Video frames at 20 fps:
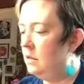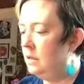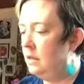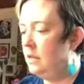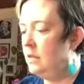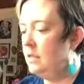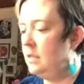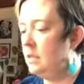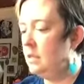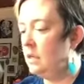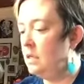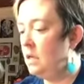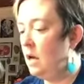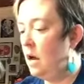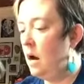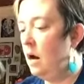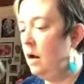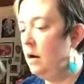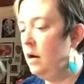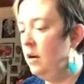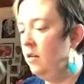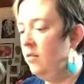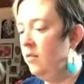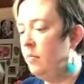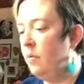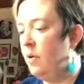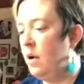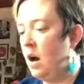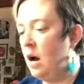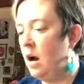This is a ton of
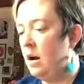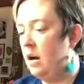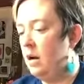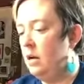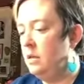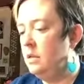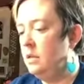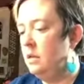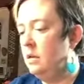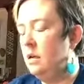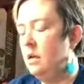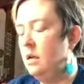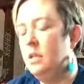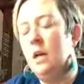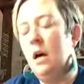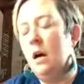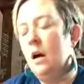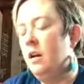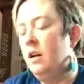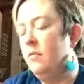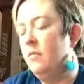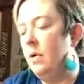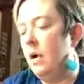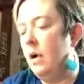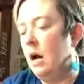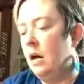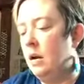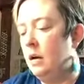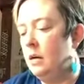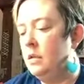product, a ton of
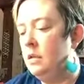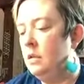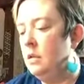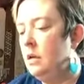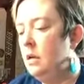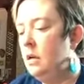product.